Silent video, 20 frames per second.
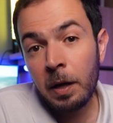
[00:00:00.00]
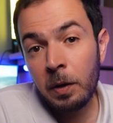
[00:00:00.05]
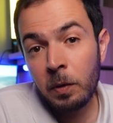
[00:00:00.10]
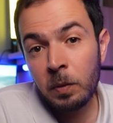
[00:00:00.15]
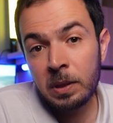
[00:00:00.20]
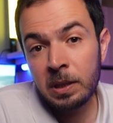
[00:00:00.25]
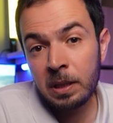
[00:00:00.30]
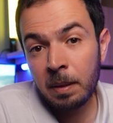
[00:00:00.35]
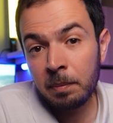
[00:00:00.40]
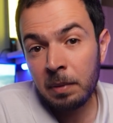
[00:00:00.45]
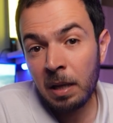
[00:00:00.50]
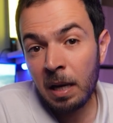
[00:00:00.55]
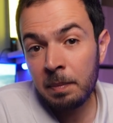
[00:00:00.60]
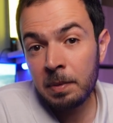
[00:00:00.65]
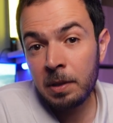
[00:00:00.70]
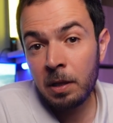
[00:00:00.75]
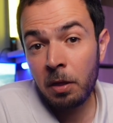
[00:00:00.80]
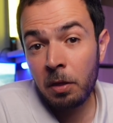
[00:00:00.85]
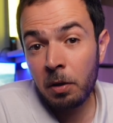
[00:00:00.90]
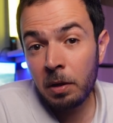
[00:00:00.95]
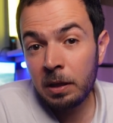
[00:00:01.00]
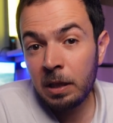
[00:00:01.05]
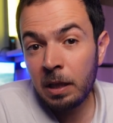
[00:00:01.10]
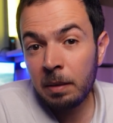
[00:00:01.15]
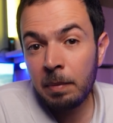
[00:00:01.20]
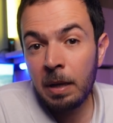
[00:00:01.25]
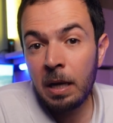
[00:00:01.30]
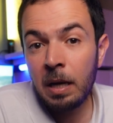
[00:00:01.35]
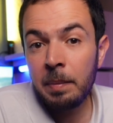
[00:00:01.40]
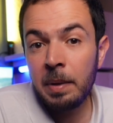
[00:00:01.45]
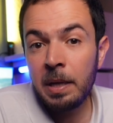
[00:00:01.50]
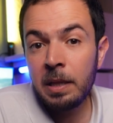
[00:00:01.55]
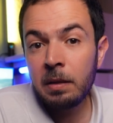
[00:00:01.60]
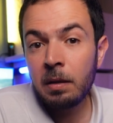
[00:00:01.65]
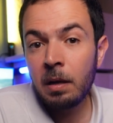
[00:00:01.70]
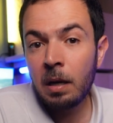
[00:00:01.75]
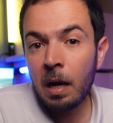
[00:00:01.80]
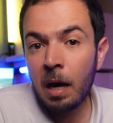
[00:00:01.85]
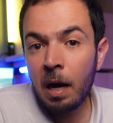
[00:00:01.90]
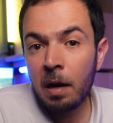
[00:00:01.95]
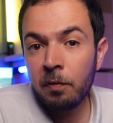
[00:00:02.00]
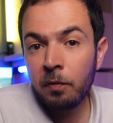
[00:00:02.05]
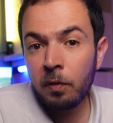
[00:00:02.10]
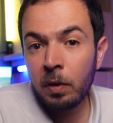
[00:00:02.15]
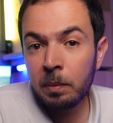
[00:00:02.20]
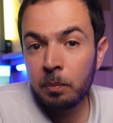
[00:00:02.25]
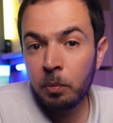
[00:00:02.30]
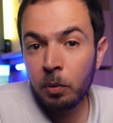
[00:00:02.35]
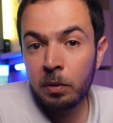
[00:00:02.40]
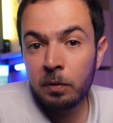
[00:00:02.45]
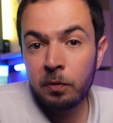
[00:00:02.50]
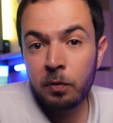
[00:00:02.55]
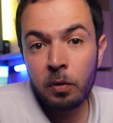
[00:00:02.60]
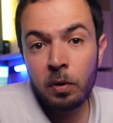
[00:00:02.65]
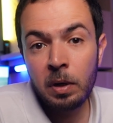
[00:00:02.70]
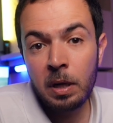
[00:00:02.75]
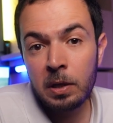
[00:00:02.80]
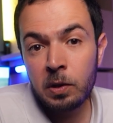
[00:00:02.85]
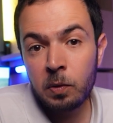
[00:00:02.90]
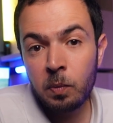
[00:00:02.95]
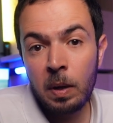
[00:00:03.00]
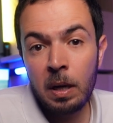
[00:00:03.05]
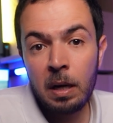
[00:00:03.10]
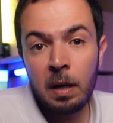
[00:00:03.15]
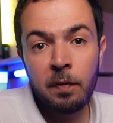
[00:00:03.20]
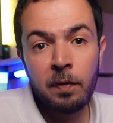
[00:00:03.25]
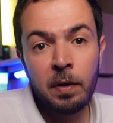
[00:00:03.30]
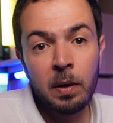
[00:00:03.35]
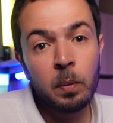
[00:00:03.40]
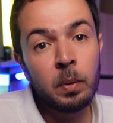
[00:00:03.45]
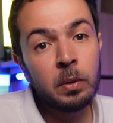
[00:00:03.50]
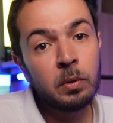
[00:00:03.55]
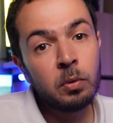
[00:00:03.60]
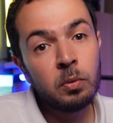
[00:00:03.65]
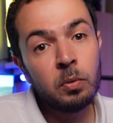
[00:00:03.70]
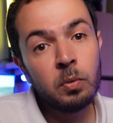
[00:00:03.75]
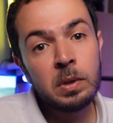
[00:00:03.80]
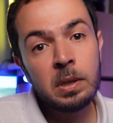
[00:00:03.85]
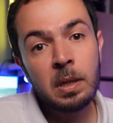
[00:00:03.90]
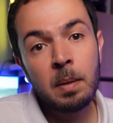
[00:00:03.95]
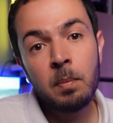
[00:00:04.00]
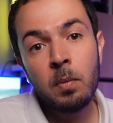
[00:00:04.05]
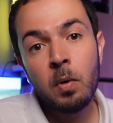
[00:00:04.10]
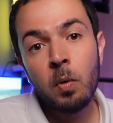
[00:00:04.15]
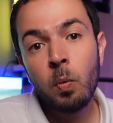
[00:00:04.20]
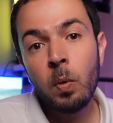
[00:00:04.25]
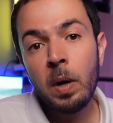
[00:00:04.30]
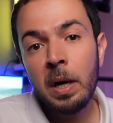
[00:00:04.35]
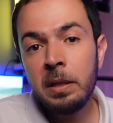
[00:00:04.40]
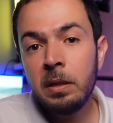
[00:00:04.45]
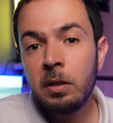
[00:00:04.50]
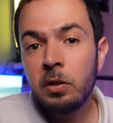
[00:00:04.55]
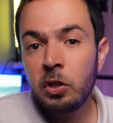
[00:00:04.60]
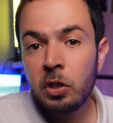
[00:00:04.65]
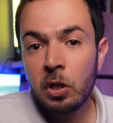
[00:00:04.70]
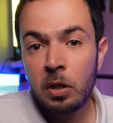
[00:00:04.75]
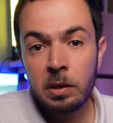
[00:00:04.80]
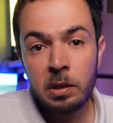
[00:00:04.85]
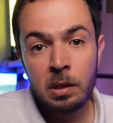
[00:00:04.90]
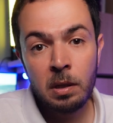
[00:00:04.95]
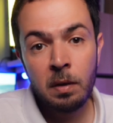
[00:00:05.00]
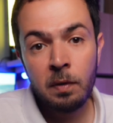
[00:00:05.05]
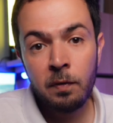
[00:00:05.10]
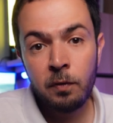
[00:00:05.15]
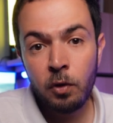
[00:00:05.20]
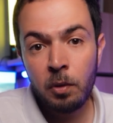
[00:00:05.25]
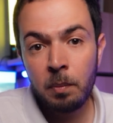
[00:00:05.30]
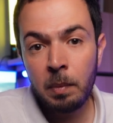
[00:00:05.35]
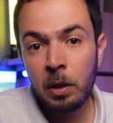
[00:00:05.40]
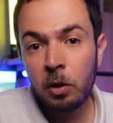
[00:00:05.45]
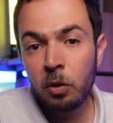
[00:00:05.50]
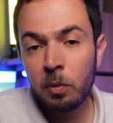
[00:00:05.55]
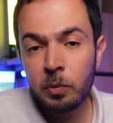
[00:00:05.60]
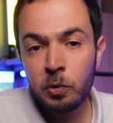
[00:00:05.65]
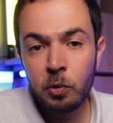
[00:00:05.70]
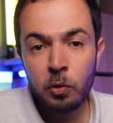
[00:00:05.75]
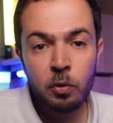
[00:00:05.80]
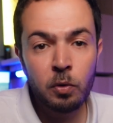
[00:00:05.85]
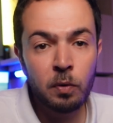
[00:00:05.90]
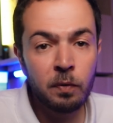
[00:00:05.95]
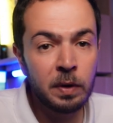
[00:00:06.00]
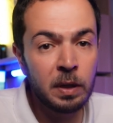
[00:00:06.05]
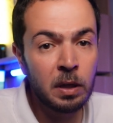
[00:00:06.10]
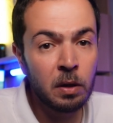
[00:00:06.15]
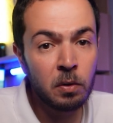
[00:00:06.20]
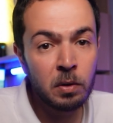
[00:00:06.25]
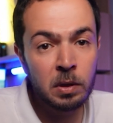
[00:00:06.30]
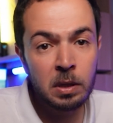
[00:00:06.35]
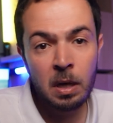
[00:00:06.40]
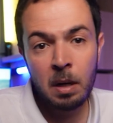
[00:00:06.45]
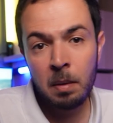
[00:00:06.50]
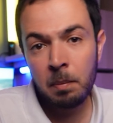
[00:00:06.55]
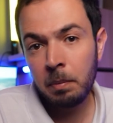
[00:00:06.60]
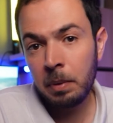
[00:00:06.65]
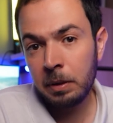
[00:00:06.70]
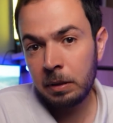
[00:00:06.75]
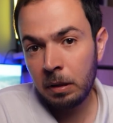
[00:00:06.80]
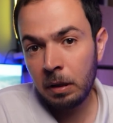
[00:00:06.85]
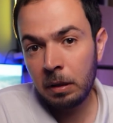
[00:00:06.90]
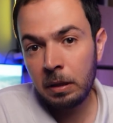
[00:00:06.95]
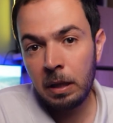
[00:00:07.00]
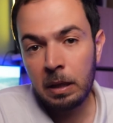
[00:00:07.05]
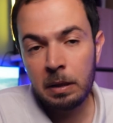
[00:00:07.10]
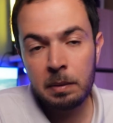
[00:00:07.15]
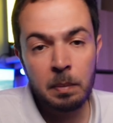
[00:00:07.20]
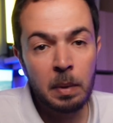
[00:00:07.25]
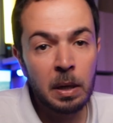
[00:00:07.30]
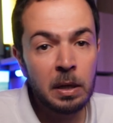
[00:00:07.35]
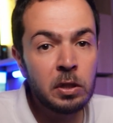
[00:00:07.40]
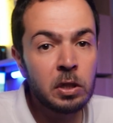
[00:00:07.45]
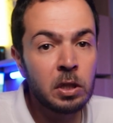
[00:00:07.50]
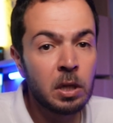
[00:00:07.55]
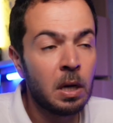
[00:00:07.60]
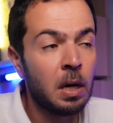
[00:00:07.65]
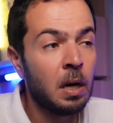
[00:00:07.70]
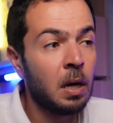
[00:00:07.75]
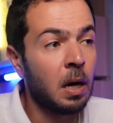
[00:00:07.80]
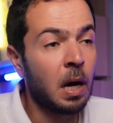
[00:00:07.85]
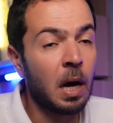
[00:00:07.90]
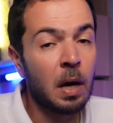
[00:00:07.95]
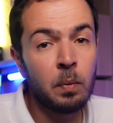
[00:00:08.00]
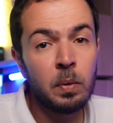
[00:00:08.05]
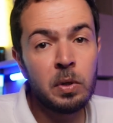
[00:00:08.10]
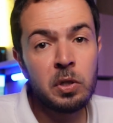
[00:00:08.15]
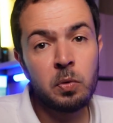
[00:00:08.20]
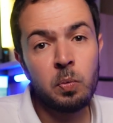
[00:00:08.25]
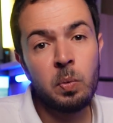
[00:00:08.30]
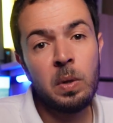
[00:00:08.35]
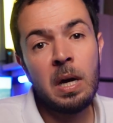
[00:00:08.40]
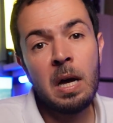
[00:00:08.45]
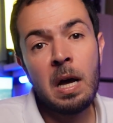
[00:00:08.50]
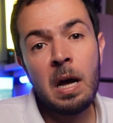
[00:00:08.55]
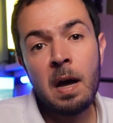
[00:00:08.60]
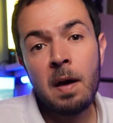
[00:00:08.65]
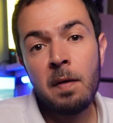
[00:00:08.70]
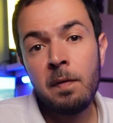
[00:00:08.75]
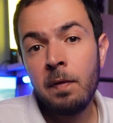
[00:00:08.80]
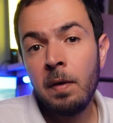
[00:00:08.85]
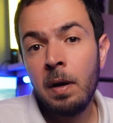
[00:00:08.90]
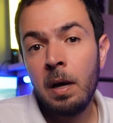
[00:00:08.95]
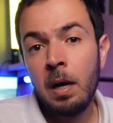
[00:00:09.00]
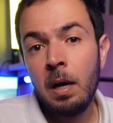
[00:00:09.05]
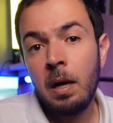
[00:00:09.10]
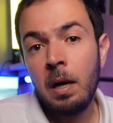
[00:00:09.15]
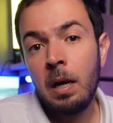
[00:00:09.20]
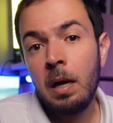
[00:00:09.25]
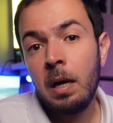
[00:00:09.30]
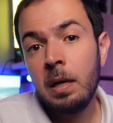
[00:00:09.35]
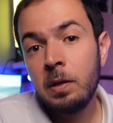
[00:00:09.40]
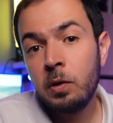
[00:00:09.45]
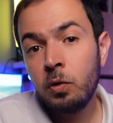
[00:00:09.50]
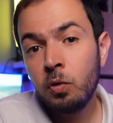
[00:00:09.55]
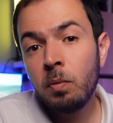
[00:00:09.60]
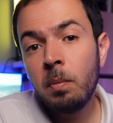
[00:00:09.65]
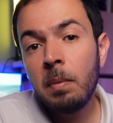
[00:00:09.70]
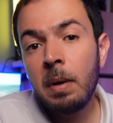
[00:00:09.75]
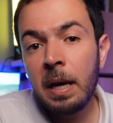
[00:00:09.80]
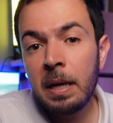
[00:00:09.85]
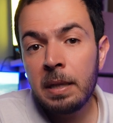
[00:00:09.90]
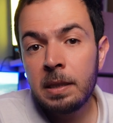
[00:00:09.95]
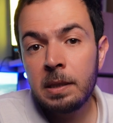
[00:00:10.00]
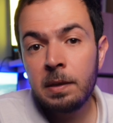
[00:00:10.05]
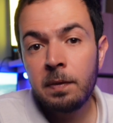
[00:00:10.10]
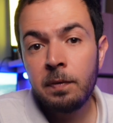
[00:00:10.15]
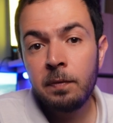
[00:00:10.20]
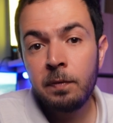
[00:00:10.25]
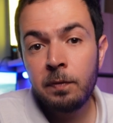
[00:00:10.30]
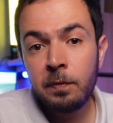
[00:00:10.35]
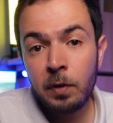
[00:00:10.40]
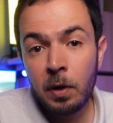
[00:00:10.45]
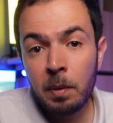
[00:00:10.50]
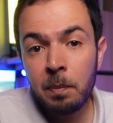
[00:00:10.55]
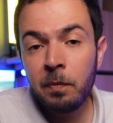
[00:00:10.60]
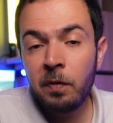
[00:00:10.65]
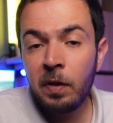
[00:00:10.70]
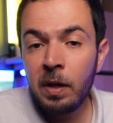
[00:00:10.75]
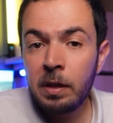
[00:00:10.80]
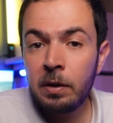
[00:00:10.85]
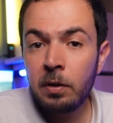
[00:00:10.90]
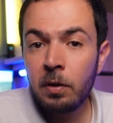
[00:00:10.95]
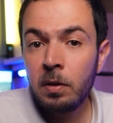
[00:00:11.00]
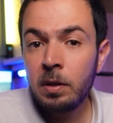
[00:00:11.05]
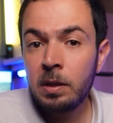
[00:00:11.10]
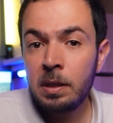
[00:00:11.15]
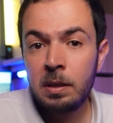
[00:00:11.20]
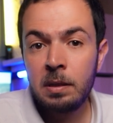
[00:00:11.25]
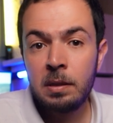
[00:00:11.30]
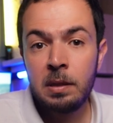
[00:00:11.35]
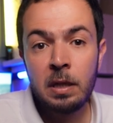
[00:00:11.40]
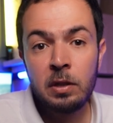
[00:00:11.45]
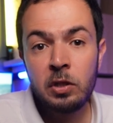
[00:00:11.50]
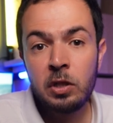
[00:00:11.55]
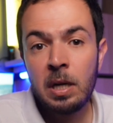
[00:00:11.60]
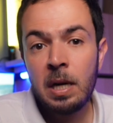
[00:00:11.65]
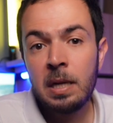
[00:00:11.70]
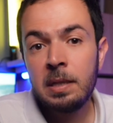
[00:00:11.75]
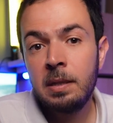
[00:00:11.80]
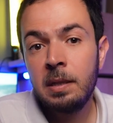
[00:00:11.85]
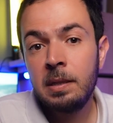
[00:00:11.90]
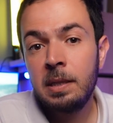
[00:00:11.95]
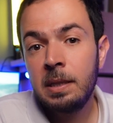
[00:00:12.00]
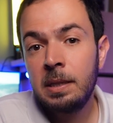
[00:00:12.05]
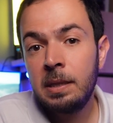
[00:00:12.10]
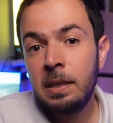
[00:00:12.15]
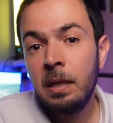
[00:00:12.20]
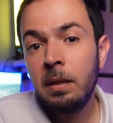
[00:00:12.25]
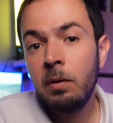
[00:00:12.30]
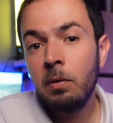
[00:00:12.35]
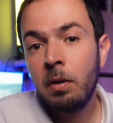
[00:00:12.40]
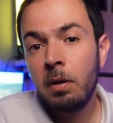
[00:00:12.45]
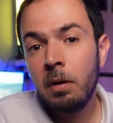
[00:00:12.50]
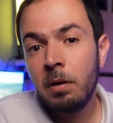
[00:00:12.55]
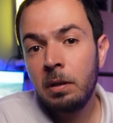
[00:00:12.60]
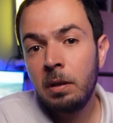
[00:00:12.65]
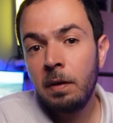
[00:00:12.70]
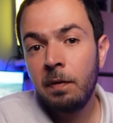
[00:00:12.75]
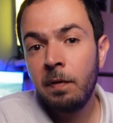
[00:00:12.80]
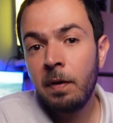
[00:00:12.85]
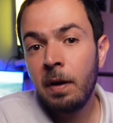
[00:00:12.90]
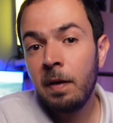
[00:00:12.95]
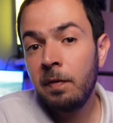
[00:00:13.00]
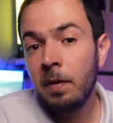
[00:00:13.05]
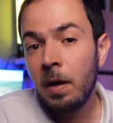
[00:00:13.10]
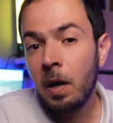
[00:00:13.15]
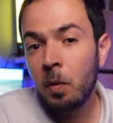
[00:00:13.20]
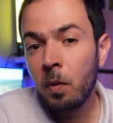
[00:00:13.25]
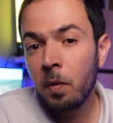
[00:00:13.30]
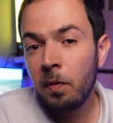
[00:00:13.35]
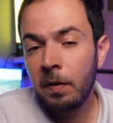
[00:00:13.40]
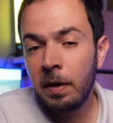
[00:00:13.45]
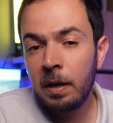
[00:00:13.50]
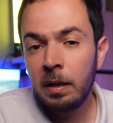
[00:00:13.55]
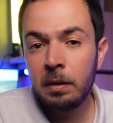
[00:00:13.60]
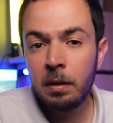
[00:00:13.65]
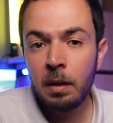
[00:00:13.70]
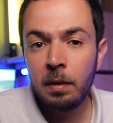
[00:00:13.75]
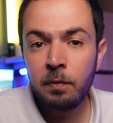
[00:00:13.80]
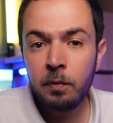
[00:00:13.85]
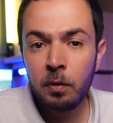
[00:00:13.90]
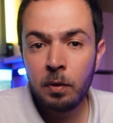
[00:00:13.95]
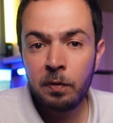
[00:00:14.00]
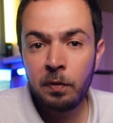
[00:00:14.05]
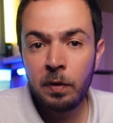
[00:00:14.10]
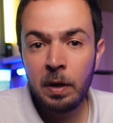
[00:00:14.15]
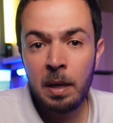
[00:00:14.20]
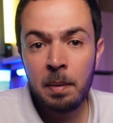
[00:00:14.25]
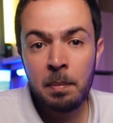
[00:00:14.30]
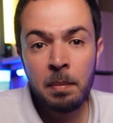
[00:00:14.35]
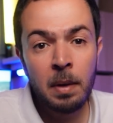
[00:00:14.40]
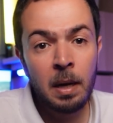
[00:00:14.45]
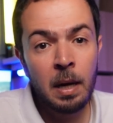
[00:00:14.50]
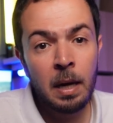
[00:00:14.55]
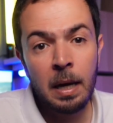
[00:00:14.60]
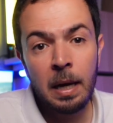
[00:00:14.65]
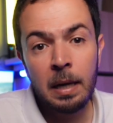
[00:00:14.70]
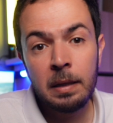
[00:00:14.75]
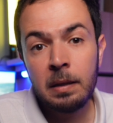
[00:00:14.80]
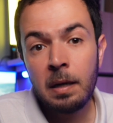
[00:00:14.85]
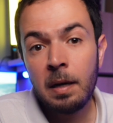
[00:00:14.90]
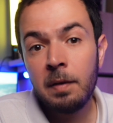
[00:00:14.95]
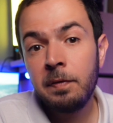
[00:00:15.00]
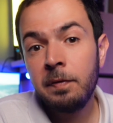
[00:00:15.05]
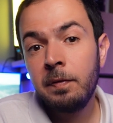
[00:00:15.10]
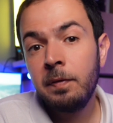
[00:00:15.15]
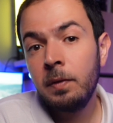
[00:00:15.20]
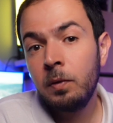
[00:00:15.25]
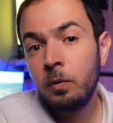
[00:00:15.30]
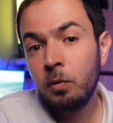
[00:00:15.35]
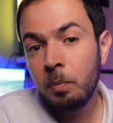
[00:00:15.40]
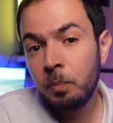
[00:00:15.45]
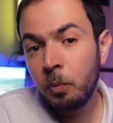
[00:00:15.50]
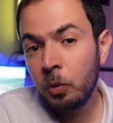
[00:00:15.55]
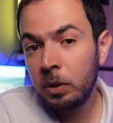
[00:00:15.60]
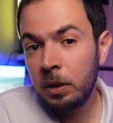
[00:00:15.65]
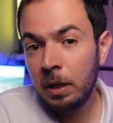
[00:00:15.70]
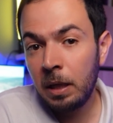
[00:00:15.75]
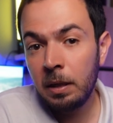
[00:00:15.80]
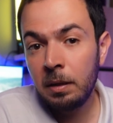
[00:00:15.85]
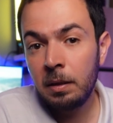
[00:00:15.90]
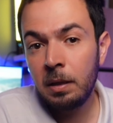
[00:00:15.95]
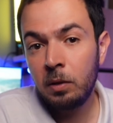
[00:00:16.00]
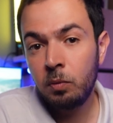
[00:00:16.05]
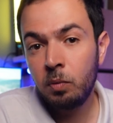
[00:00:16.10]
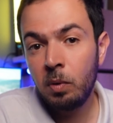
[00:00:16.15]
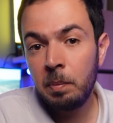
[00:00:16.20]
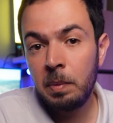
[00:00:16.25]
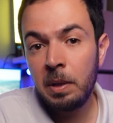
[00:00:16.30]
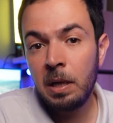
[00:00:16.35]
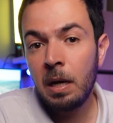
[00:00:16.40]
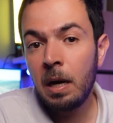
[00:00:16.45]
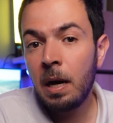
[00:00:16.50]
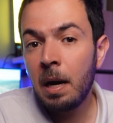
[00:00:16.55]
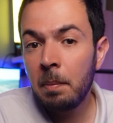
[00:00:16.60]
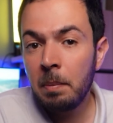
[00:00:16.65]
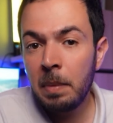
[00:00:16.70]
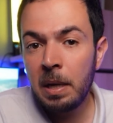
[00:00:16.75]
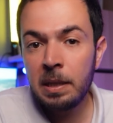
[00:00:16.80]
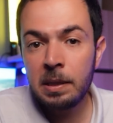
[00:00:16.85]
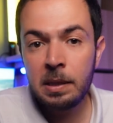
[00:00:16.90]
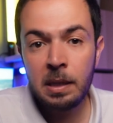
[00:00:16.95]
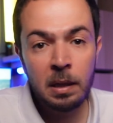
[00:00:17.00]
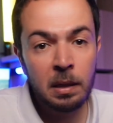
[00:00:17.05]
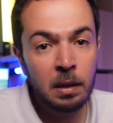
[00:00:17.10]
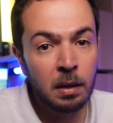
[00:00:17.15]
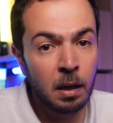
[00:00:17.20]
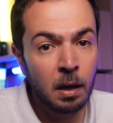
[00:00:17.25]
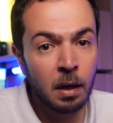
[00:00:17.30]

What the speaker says: use sometimes the 13mm f1.4 as well if I want to do some wider shots for my home studio videos, but not that much. I wish we have a zoom lens from Viltrox, such as the 16-35 equivalent in full frame at f2.8, that will be amazing